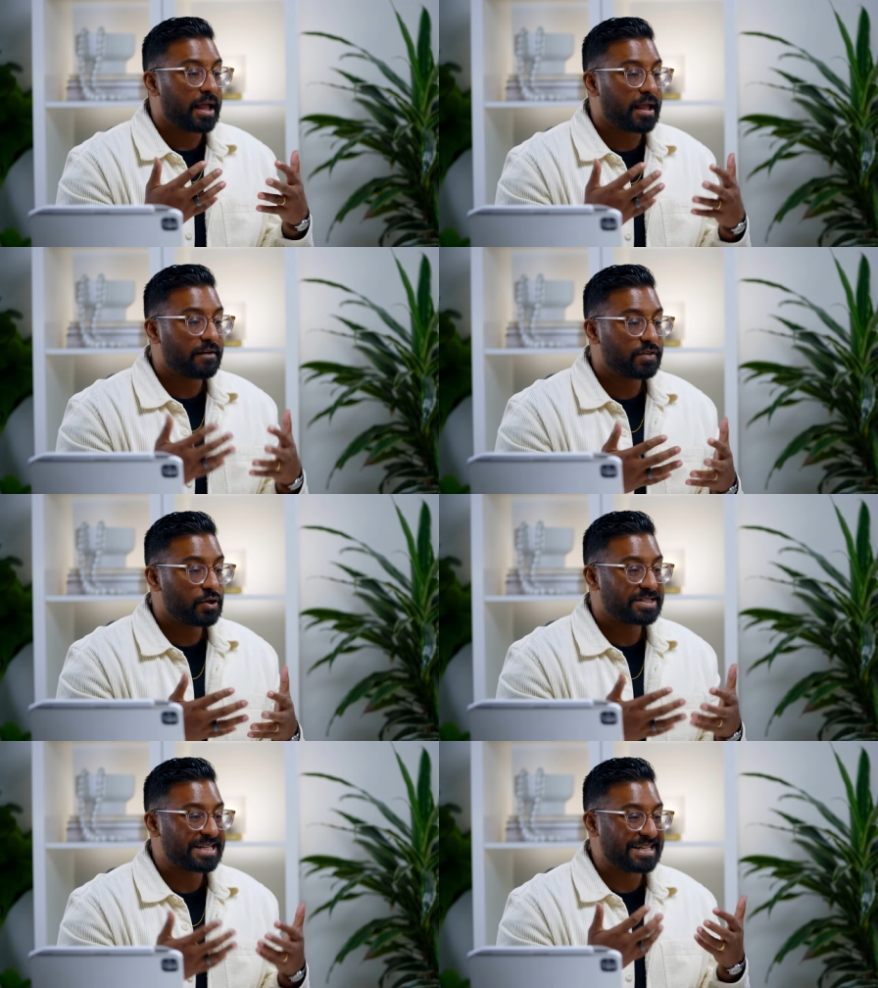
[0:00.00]
If
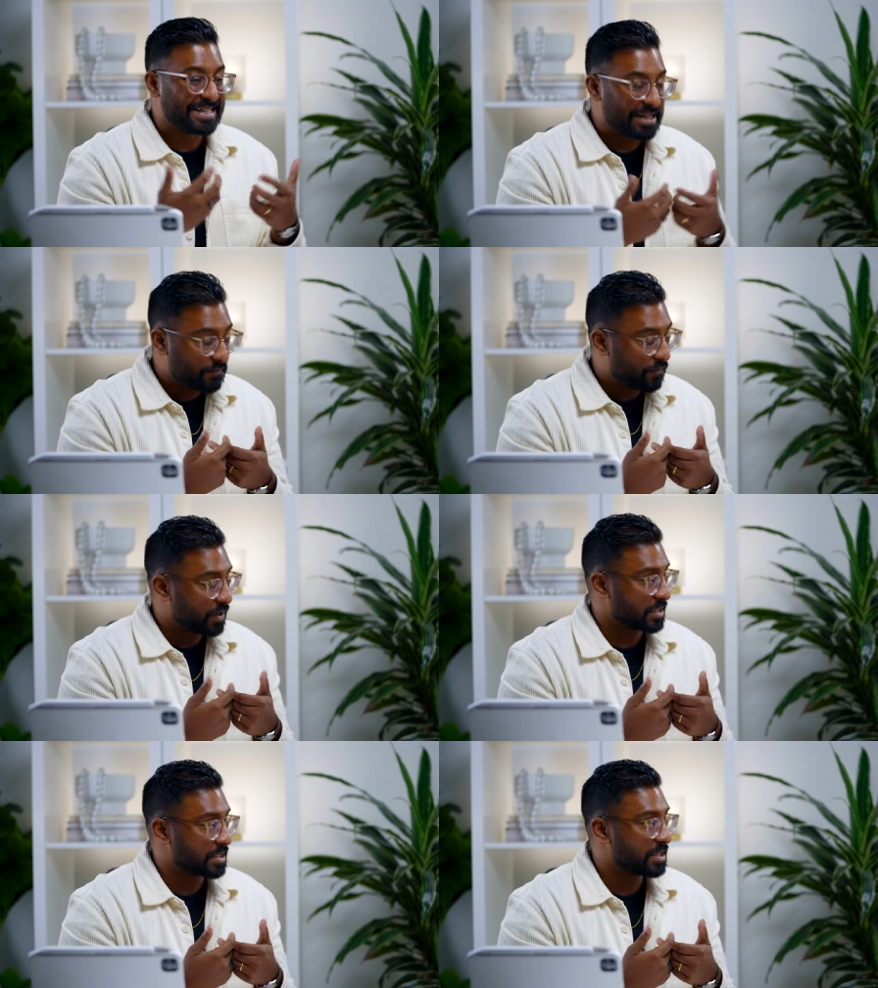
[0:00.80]
there is a
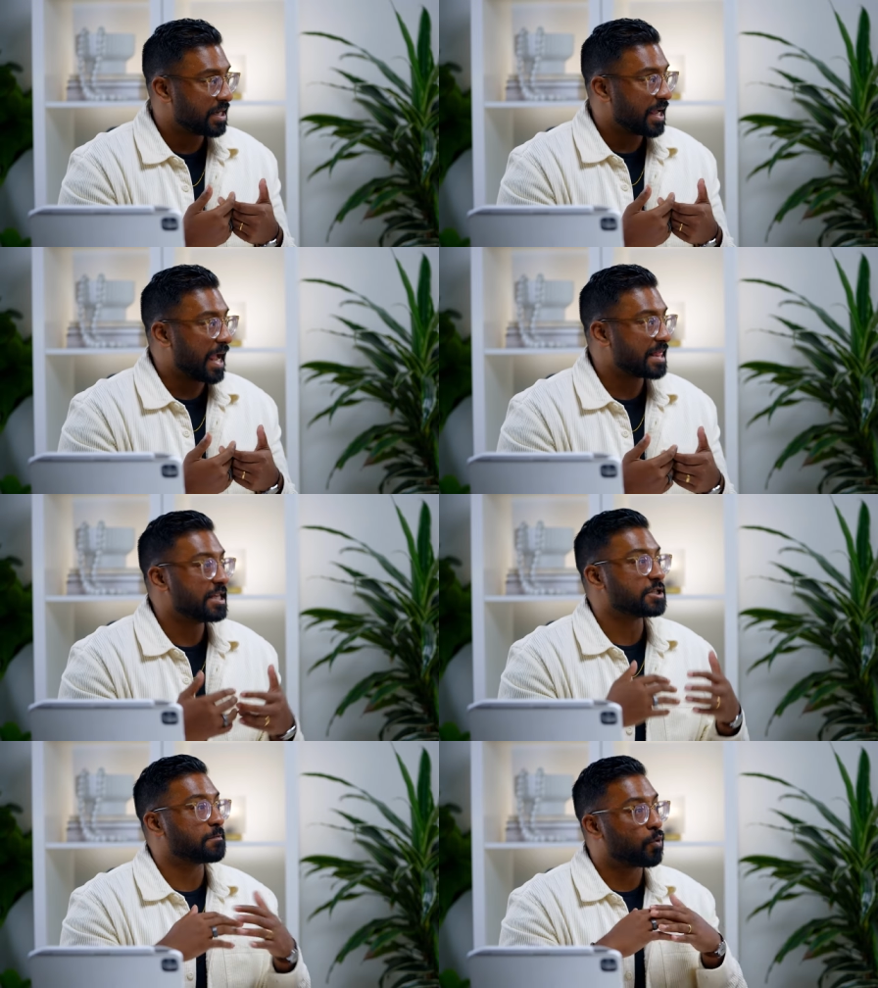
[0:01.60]
difference at
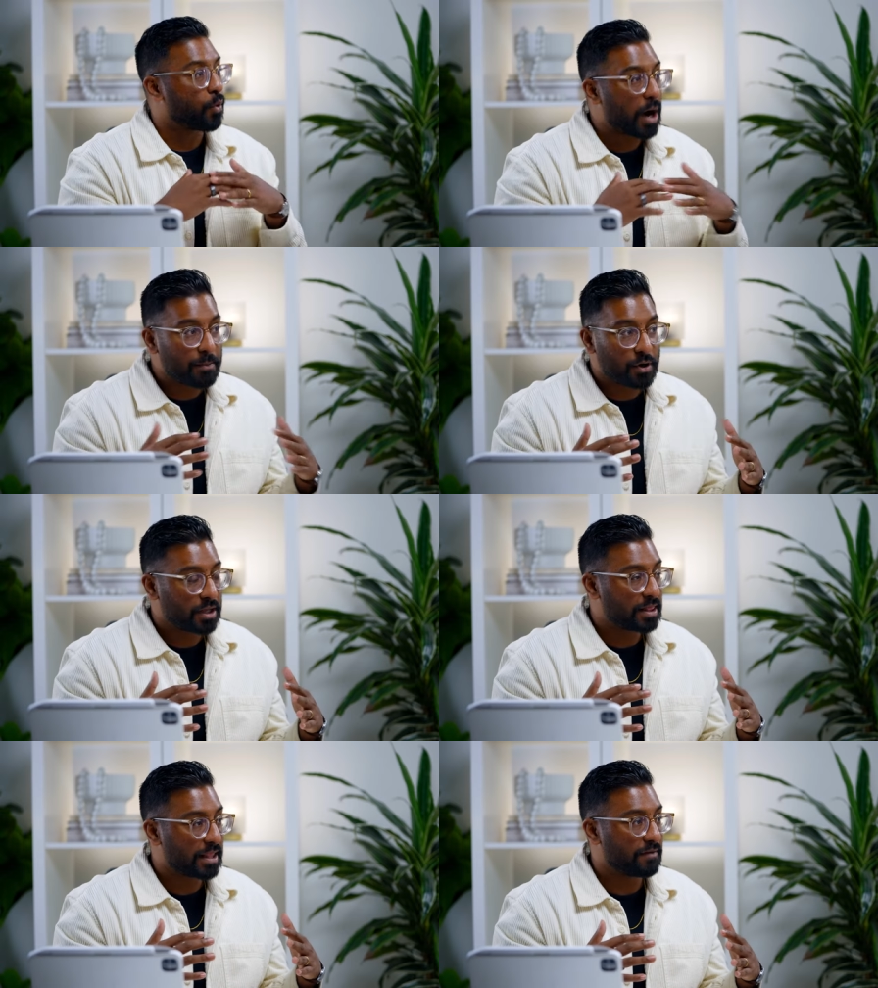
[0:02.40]
this
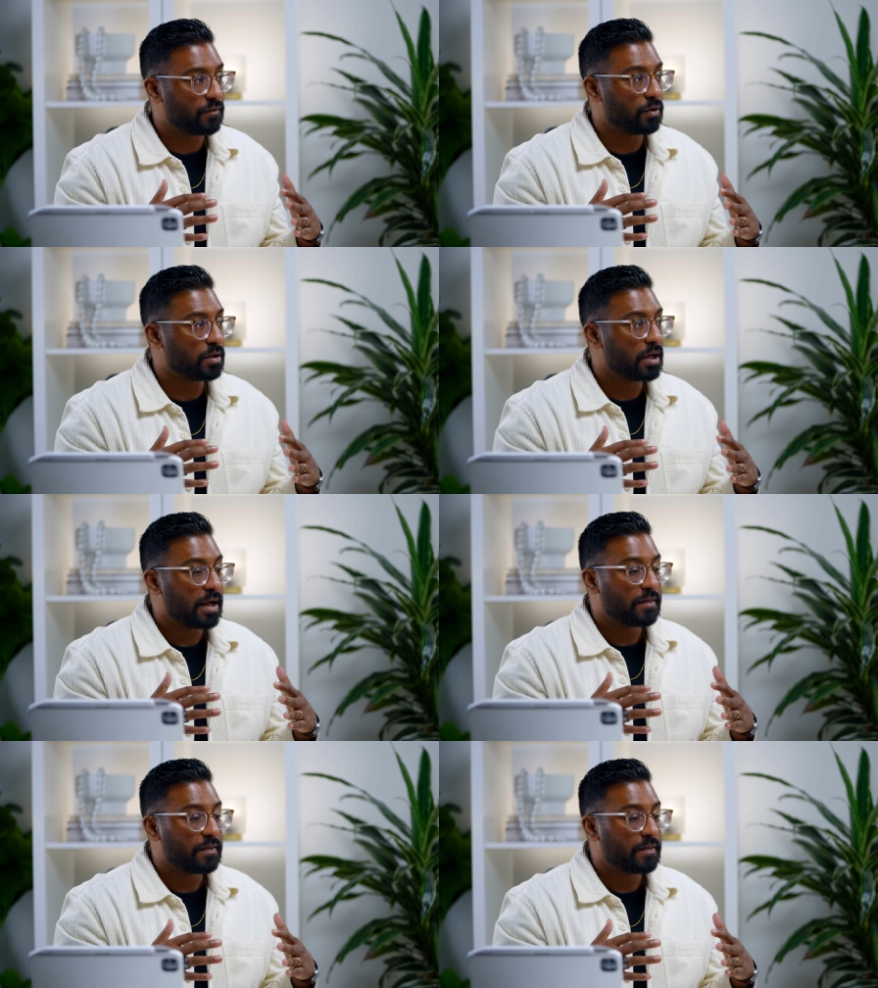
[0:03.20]
primary level,